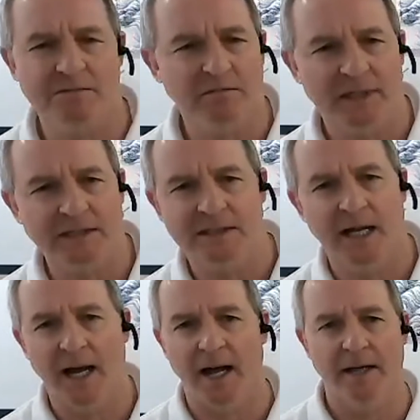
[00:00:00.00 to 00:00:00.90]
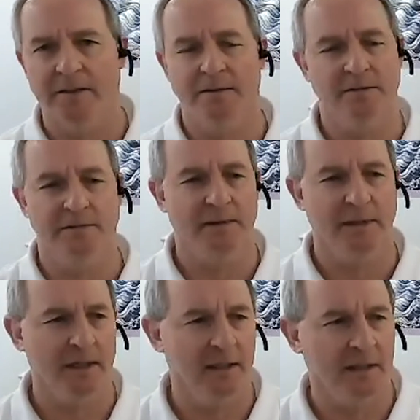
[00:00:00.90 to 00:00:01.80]
that's not
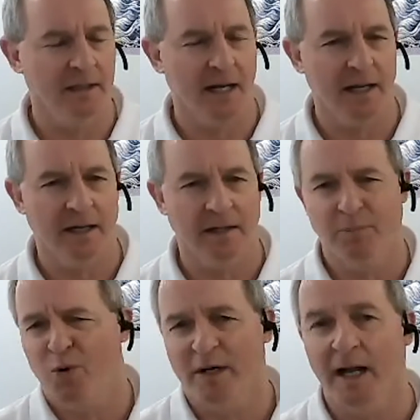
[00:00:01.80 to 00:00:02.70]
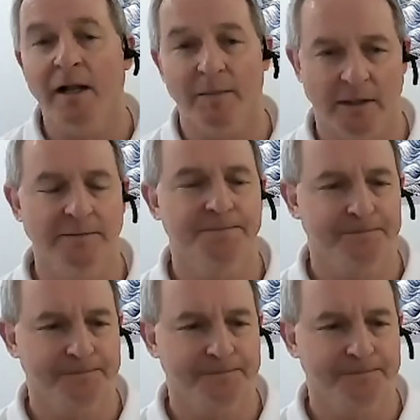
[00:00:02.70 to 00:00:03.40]
uh, an important element.